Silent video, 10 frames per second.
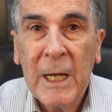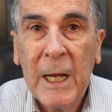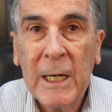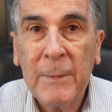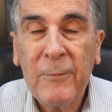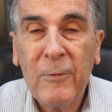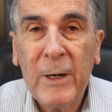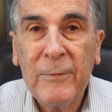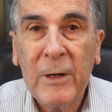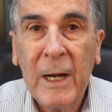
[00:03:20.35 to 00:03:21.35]
and I'm
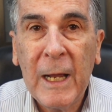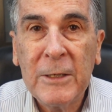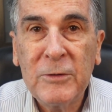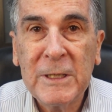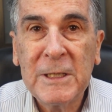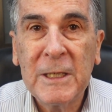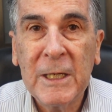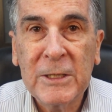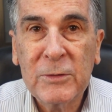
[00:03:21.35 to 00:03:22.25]
forever addressing those